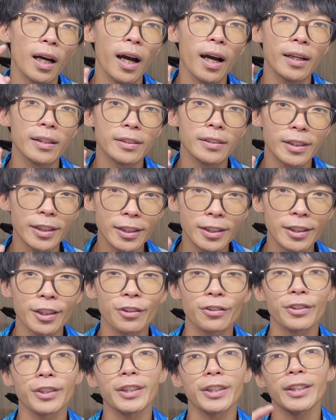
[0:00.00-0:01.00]
I
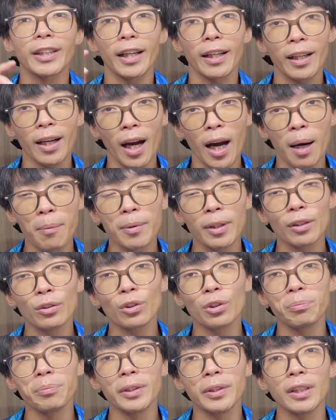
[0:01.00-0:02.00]
disagree that carbon
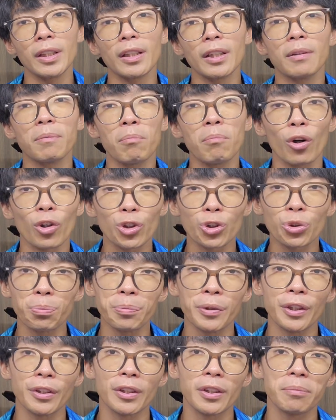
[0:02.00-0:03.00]
would be a more
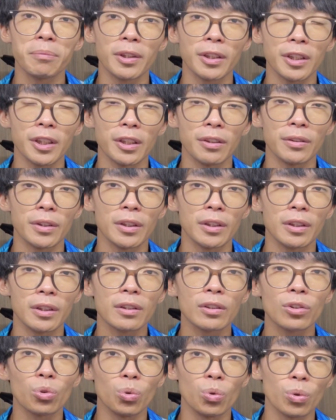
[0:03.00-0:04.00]
superior material
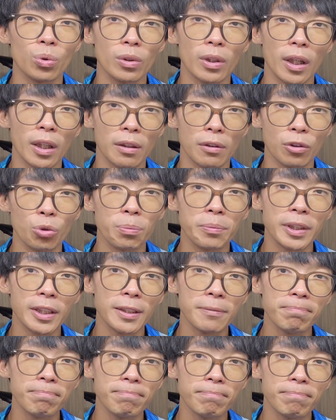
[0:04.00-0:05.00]
to aluminum